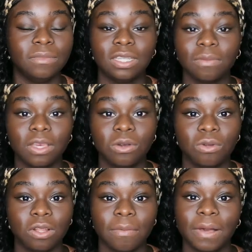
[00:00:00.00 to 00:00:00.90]
something
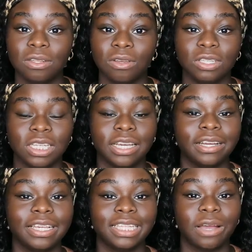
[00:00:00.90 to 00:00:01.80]
cool about
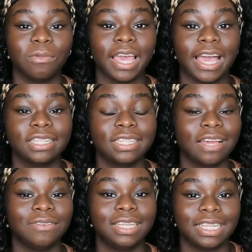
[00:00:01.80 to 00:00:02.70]
Dossier is that we actually
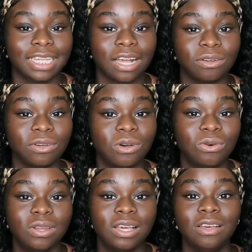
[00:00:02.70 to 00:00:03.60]
have a discount
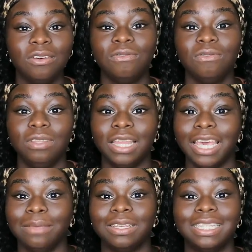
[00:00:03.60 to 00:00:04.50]
code
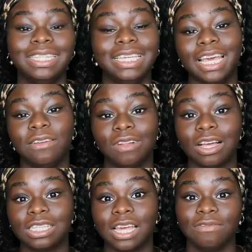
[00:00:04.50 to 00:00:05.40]
named
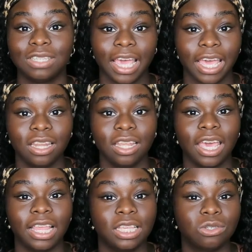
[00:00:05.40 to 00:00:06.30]
DNVlogsLife 10,
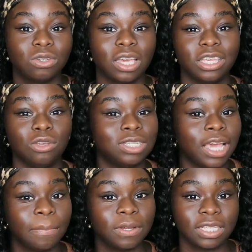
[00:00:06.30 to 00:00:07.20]
and this will get you
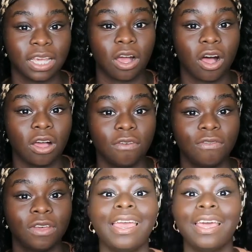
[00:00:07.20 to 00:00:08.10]
10% off.
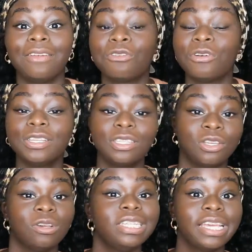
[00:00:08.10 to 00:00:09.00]
And of course,
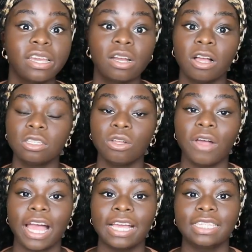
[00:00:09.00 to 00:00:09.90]
Dossier also
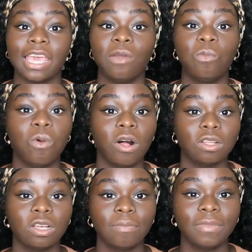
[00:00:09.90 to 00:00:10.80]
has a
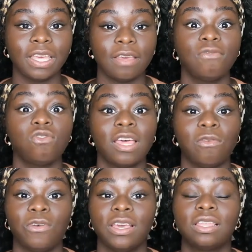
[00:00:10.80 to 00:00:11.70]
welcome gift
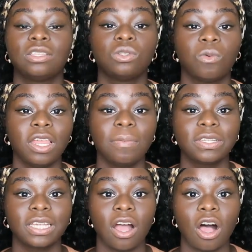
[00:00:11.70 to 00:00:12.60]
with
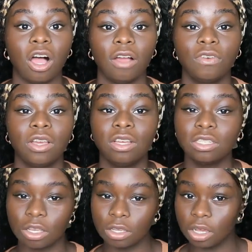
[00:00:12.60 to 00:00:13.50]
20% off.
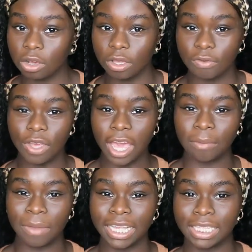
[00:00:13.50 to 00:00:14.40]
So if you
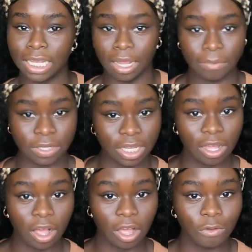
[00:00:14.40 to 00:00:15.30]
add my
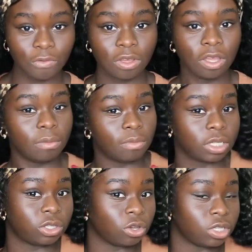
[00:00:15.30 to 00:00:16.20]
10% off
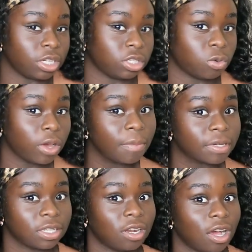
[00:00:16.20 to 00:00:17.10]
plus Dossier's
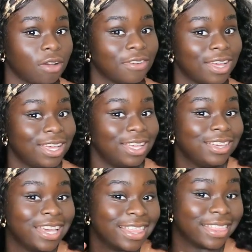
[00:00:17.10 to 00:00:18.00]
20% off,
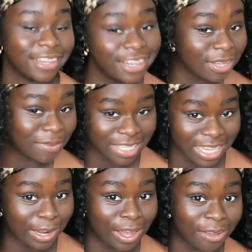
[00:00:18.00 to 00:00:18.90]
you get
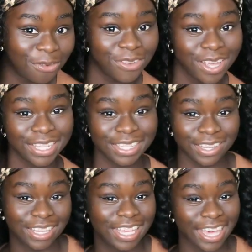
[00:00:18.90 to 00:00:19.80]
30% off. So
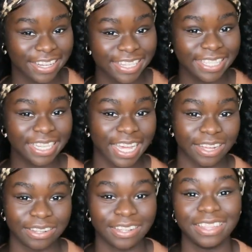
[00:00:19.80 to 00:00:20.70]
you can get your
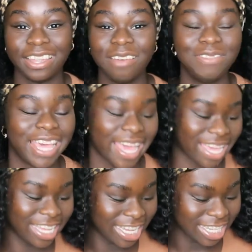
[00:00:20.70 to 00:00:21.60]
discount. Love
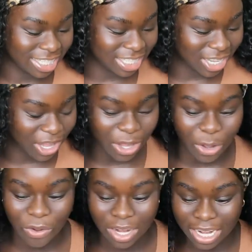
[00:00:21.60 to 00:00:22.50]
that.
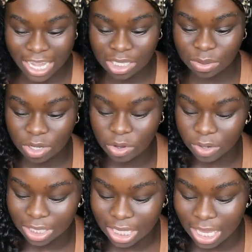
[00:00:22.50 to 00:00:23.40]
So next we're
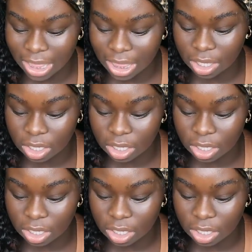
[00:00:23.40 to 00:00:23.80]
going to get